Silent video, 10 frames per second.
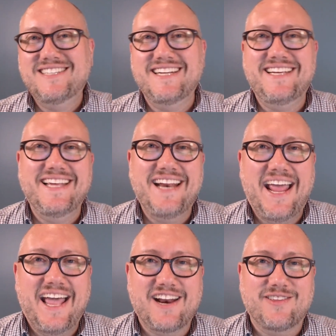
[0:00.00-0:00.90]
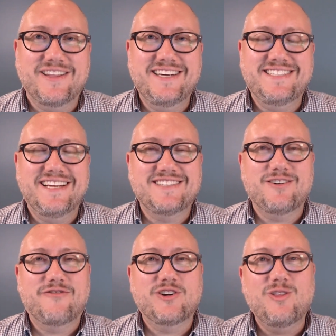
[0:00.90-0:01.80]
to get ahead on LinkedIn.
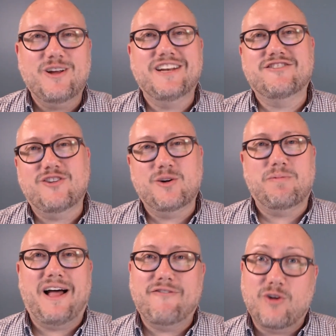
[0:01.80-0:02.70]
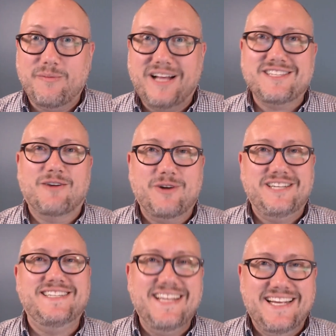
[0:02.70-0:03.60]
So if you're looking to grow your platform, that's what I
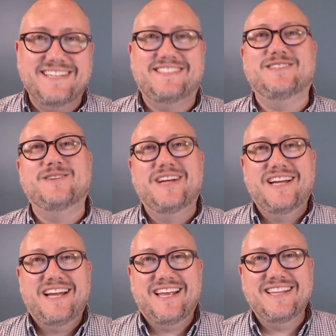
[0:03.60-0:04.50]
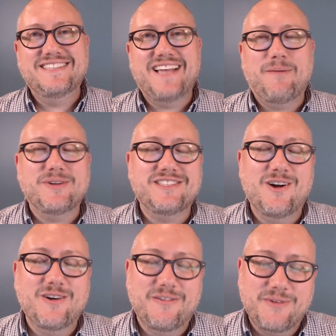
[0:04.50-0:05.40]
want to dig into in this
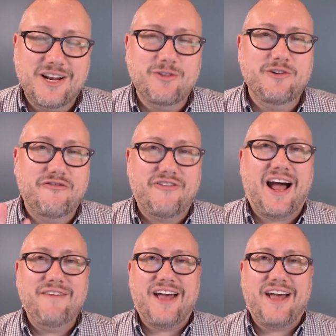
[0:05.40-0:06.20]
episode. I'm going to go through 5